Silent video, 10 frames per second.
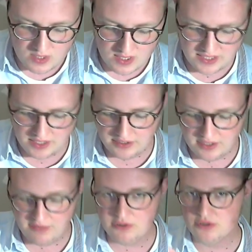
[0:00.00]
and not
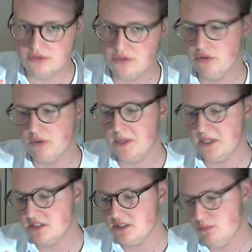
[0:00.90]
even to talk
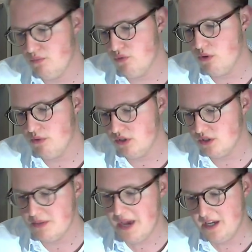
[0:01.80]
about some rolling
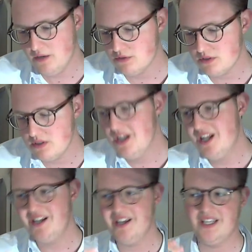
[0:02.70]
tobaccos,
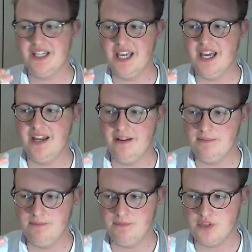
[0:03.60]
like again
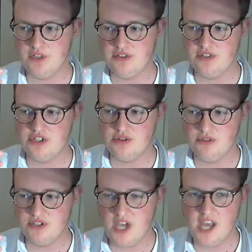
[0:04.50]
Curtis
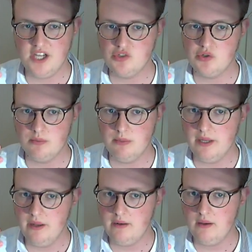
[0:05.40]
Choice A True
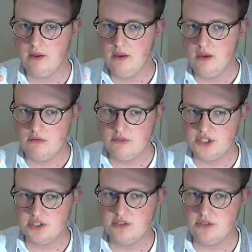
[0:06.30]
Blend, which
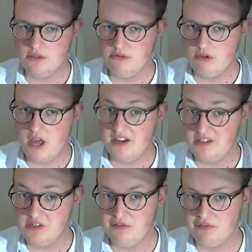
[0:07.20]
is the new
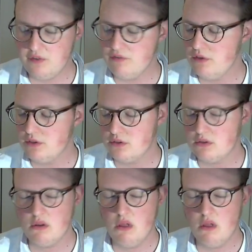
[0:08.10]
additive-free version.